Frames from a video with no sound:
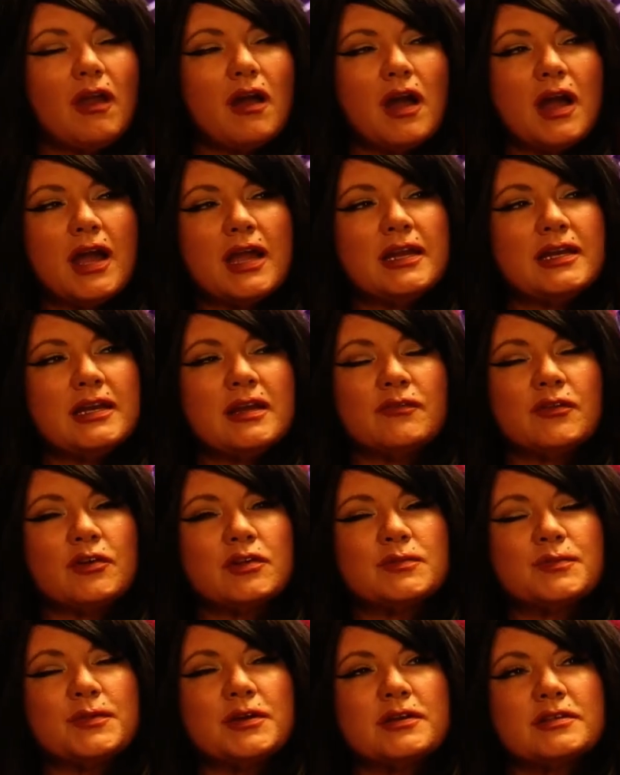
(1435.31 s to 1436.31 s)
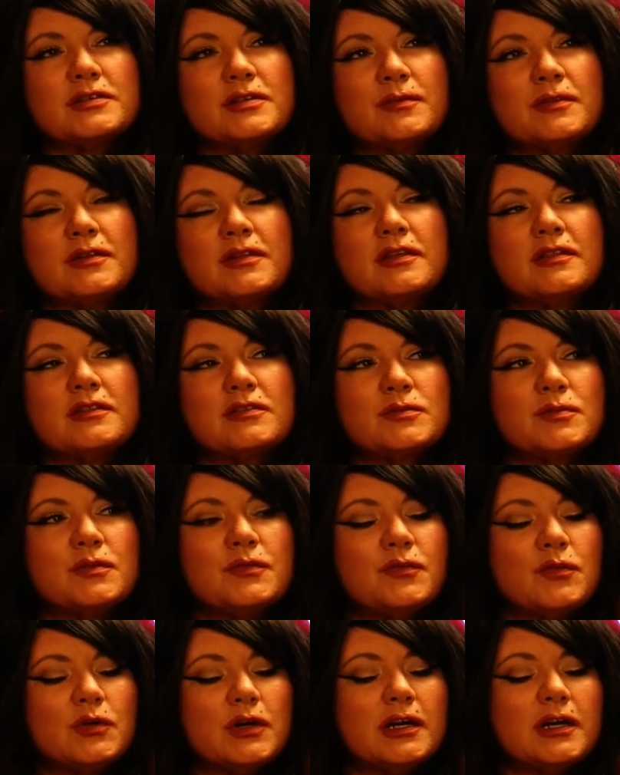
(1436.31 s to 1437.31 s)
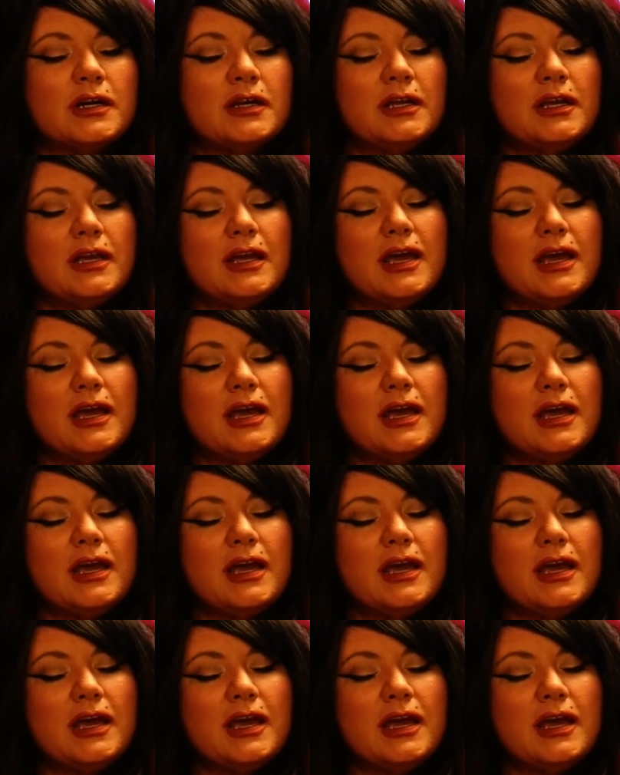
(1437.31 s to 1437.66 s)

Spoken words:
I had never experienced something like this before.